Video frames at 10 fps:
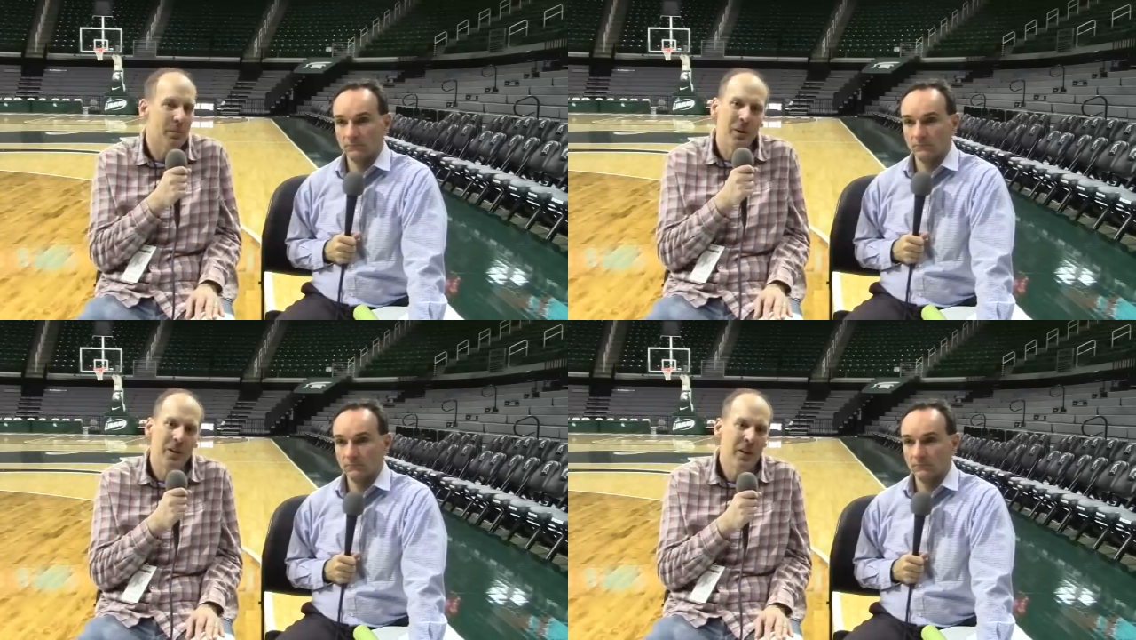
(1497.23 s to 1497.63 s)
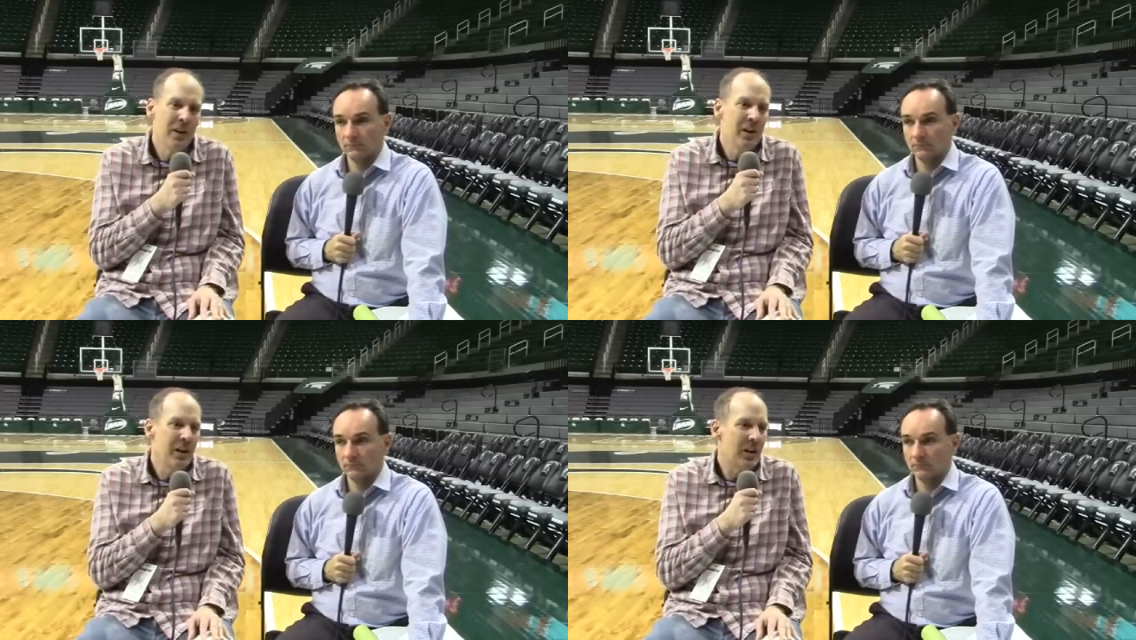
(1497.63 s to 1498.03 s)
Speaker 1: But
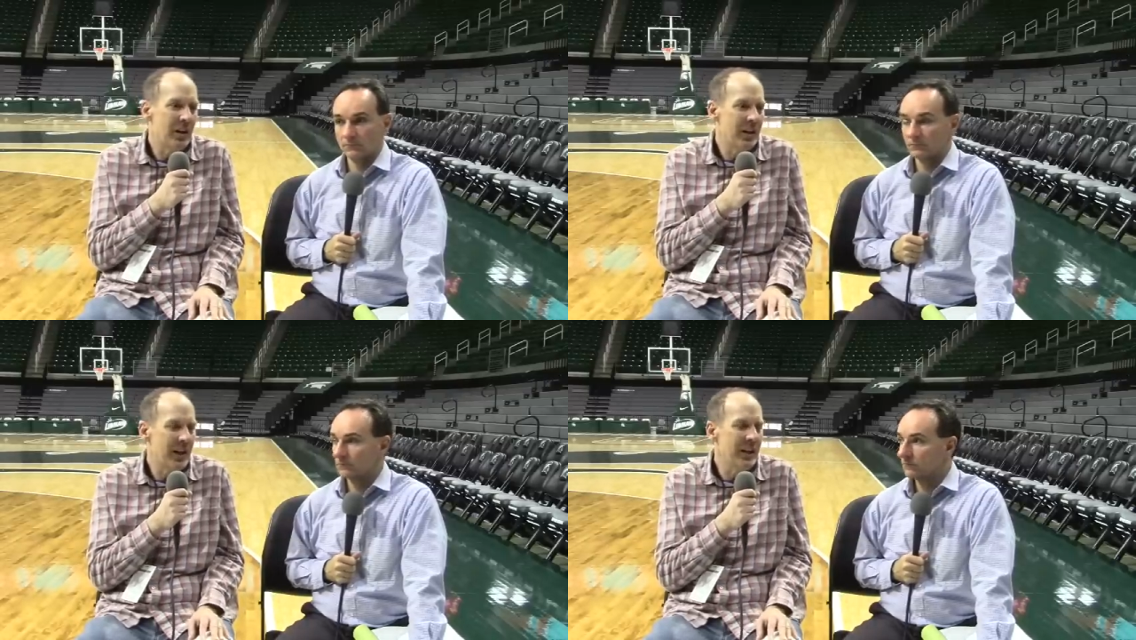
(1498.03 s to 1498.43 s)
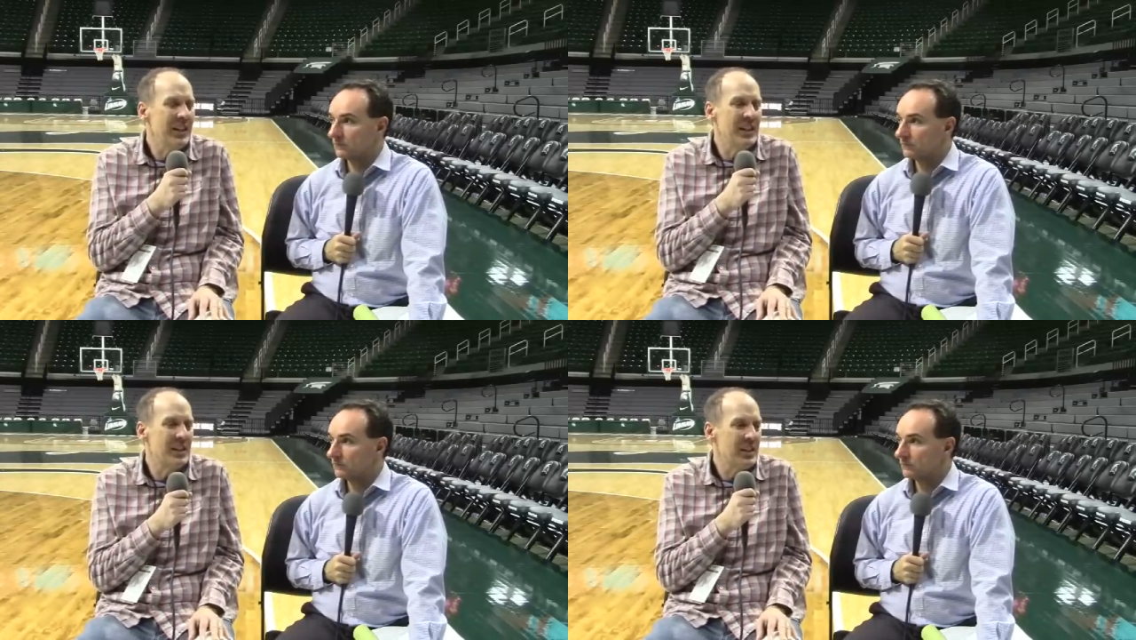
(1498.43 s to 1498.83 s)
uh, I
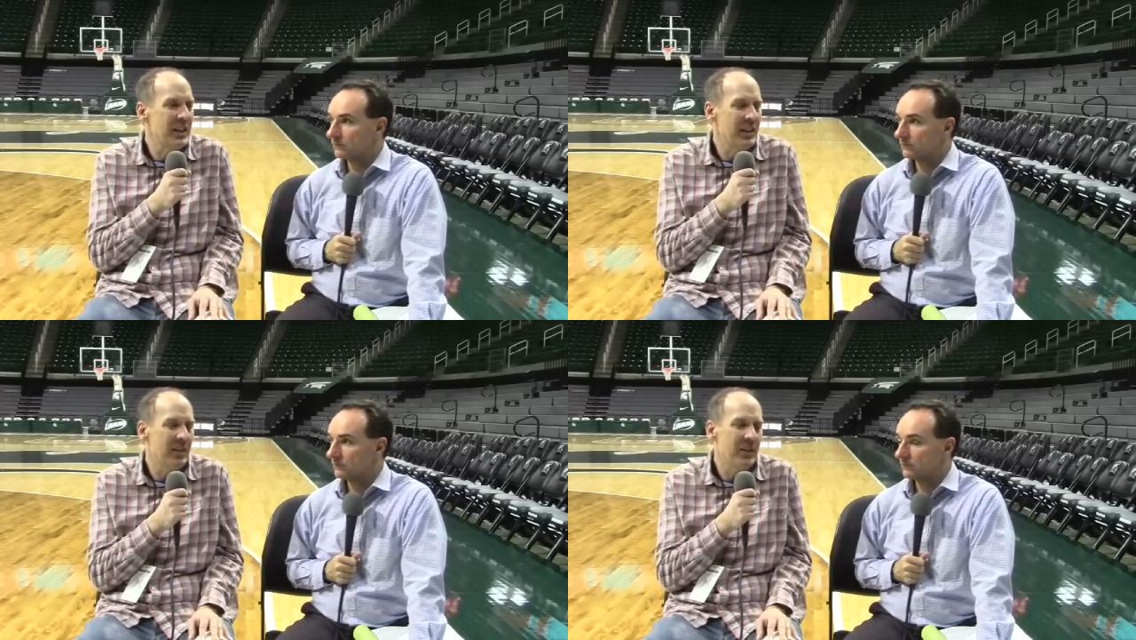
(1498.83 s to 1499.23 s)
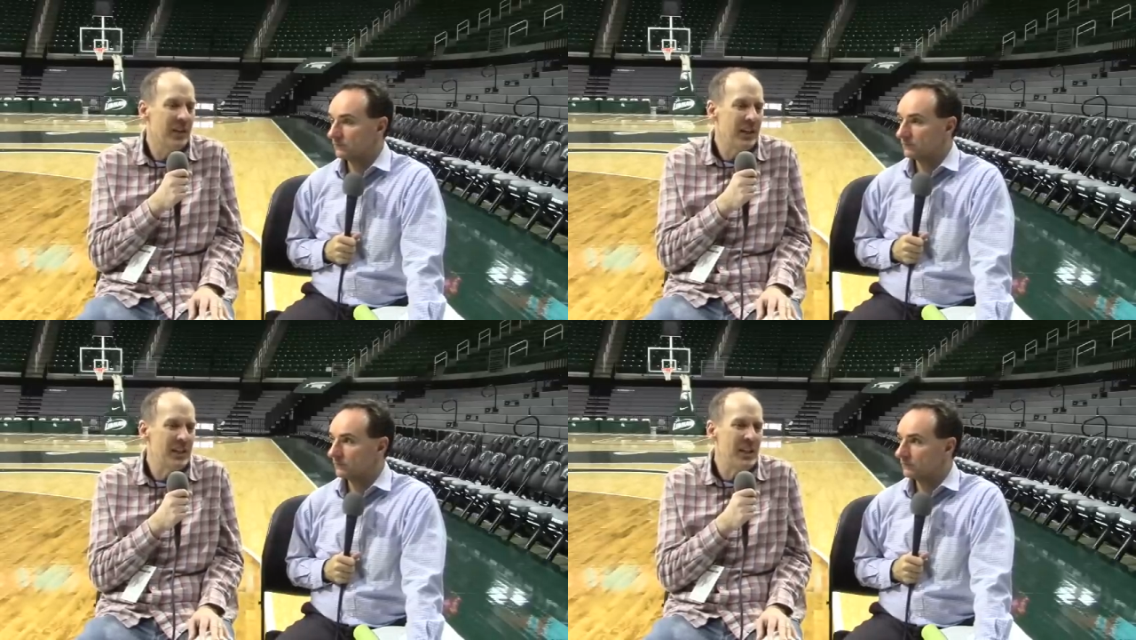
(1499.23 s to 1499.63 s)
think he's
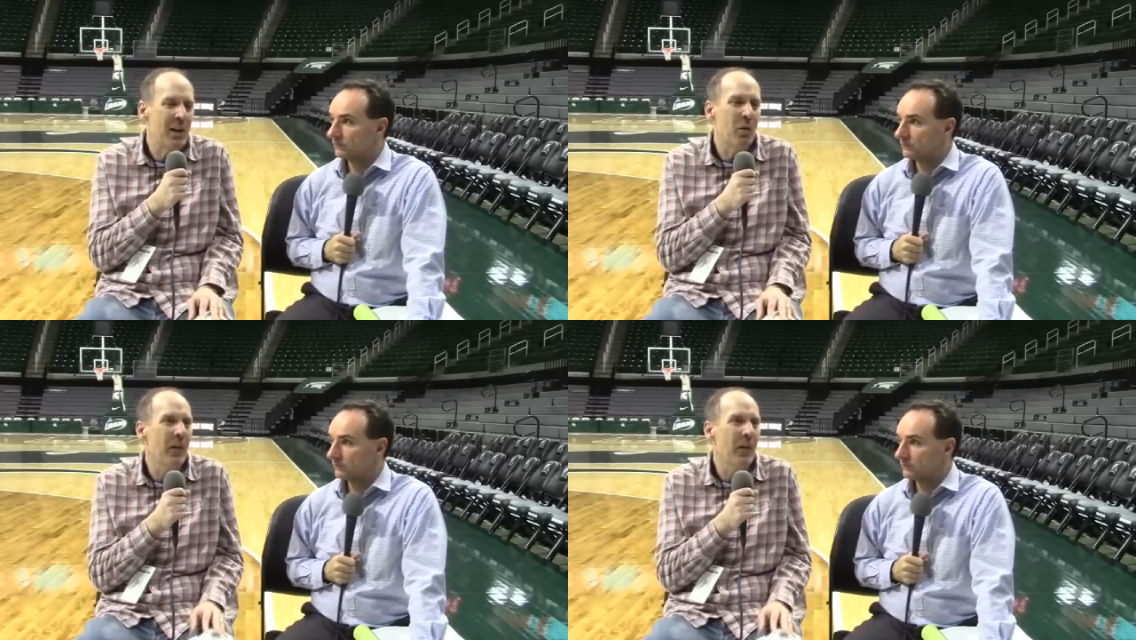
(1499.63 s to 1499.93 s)
he's not one of